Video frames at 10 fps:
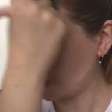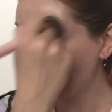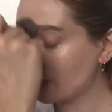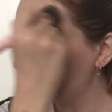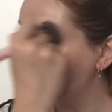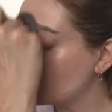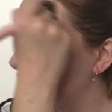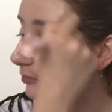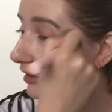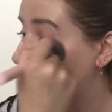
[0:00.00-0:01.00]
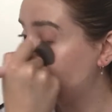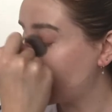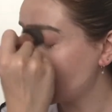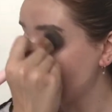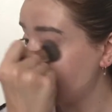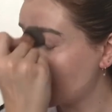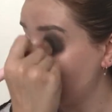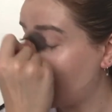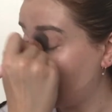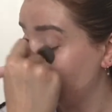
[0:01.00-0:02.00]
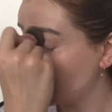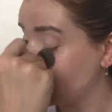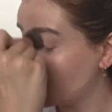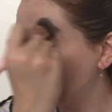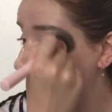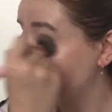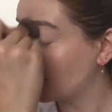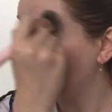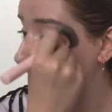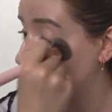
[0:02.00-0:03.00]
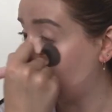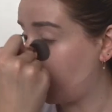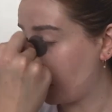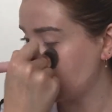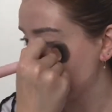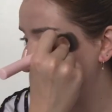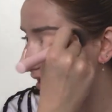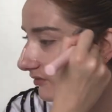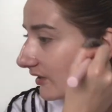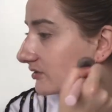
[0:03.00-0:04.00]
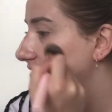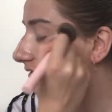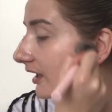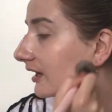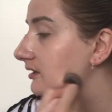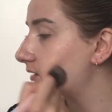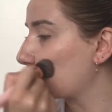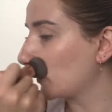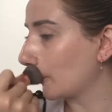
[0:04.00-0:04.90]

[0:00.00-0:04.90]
say absorb, but push anything extra into the skin as well. And just take off that sort of excess.